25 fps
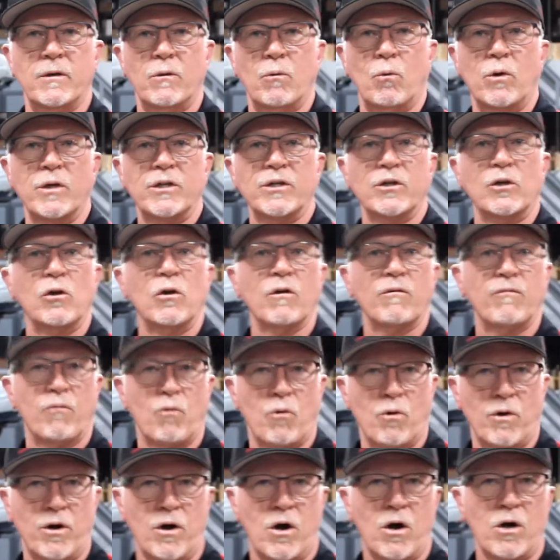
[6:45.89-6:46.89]
what to look
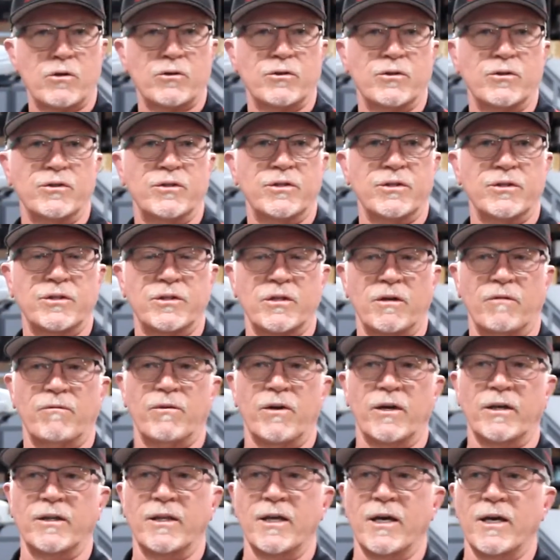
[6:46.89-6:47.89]
for in auctions and stuff
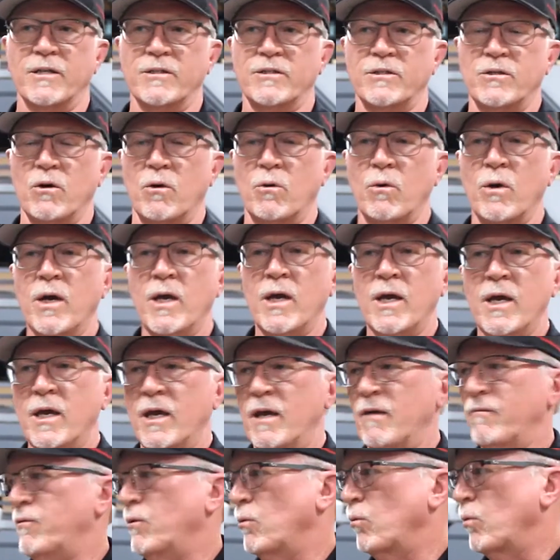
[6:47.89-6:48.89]
like that. So
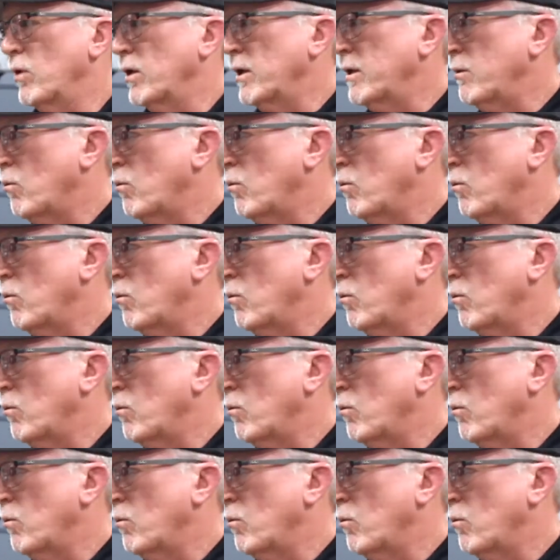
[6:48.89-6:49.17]
if you really